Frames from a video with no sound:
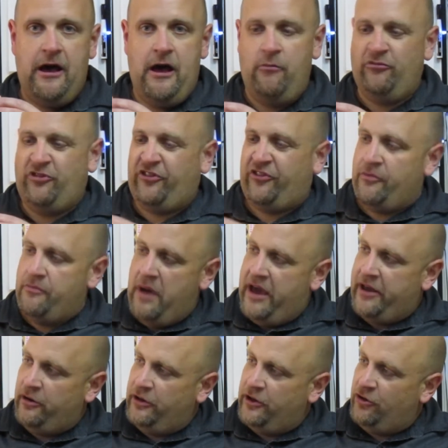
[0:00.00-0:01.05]
Just some
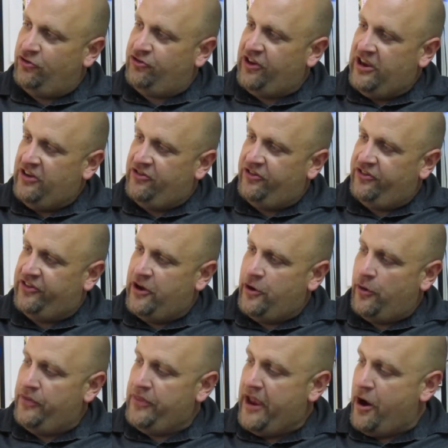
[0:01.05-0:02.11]
minor little changes here
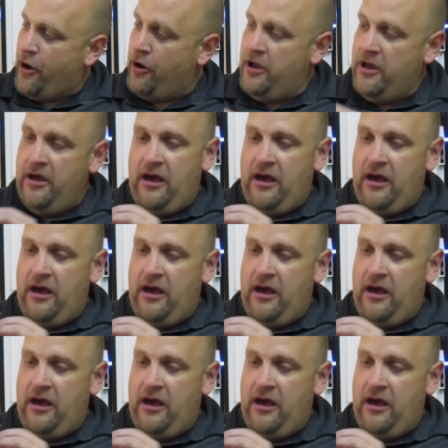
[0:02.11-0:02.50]
and there.